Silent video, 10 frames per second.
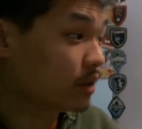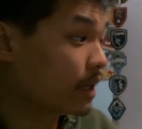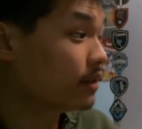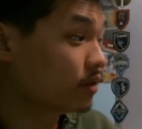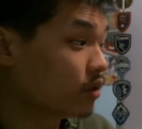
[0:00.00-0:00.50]

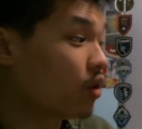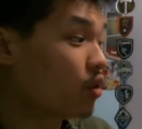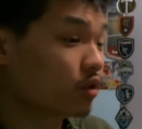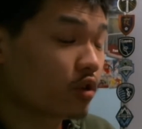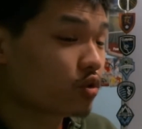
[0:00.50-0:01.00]
then
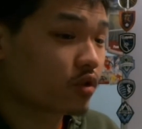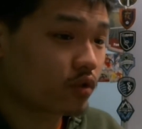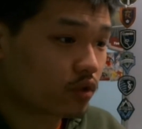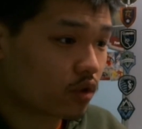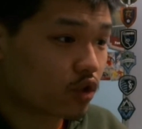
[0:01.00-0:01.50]
all
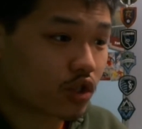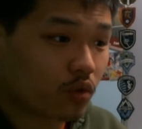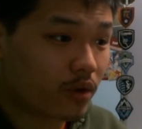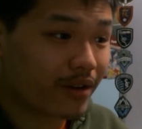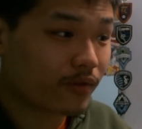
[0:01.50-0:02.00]
those
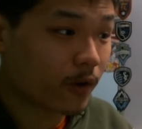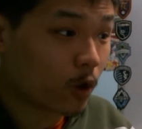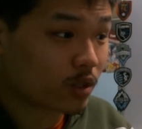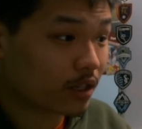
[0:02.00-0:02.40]
scoring woes